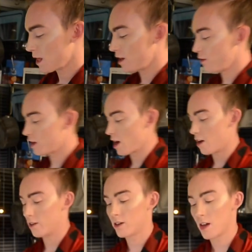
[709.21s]
Here we go.
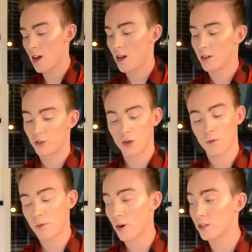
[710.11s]

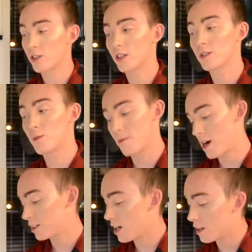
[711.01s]
2 portions. We're
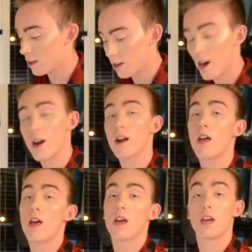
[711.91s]
about to add the
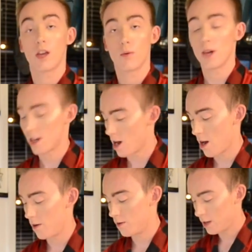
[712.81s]
third. Here we
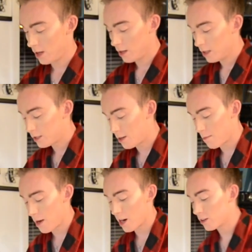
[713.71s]
go.
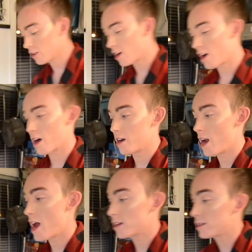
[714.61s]
Tomatoes are our next